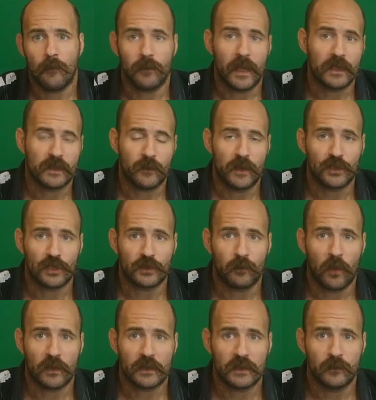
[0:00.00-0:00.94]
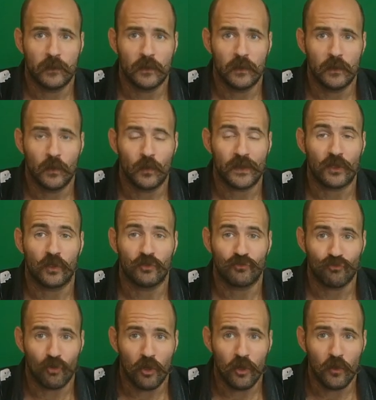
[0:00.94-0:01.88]
as much as possible with
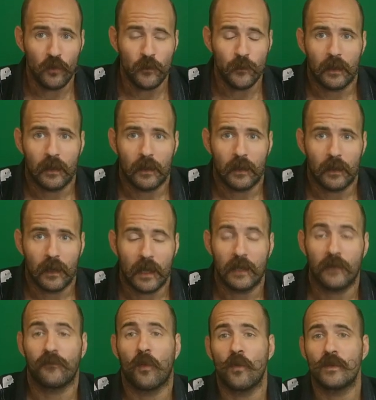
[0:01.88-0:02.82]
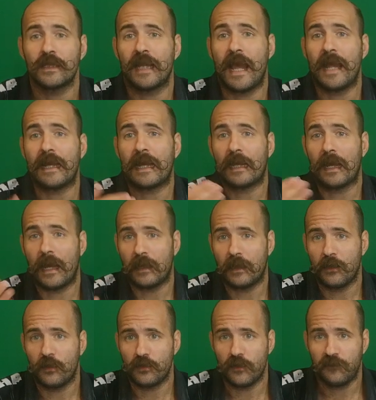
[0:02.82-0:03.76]
control, and of course landing
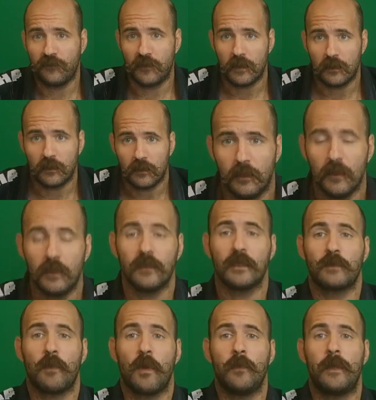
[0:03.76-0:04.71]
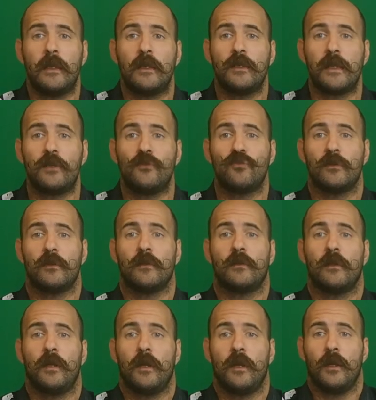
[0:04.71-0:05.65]
lightly on your feet. This mobility
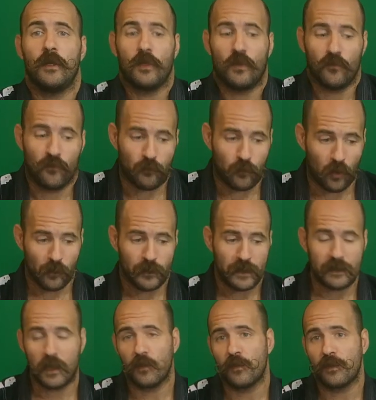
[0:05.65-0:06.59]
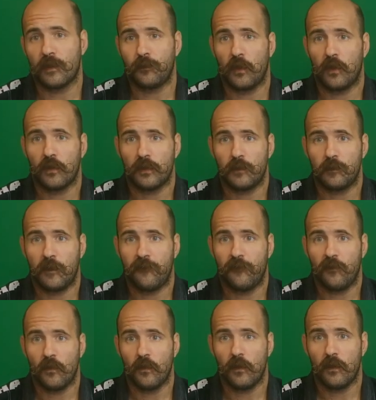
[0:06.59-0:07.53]
drill you've probably done with a partner
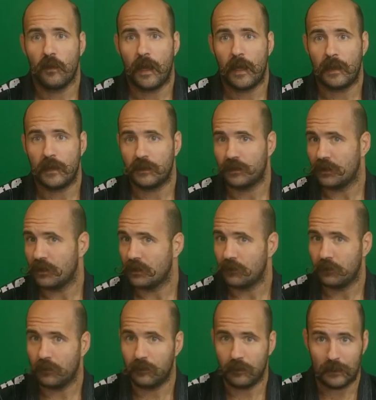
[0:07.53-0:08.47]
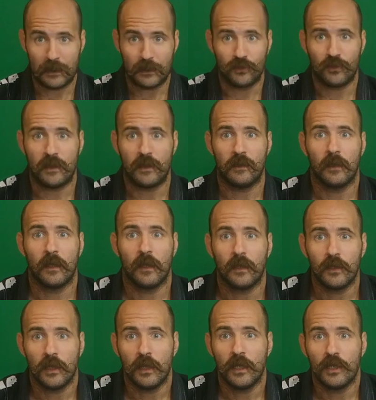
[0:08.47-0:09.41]
before, and it's just literally
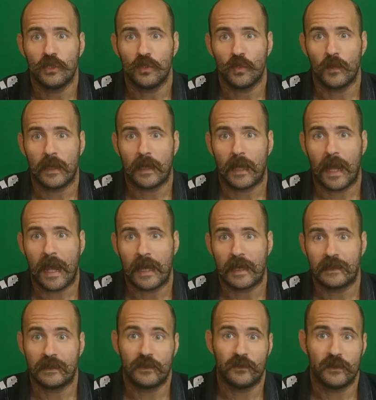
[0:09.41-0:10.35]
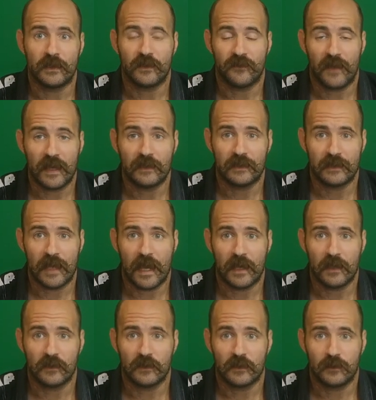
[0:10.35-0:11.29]
doing a series of
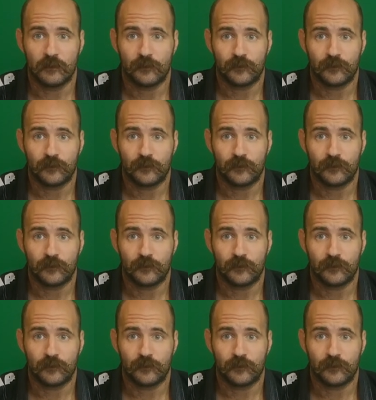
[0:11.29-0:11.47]
headstands.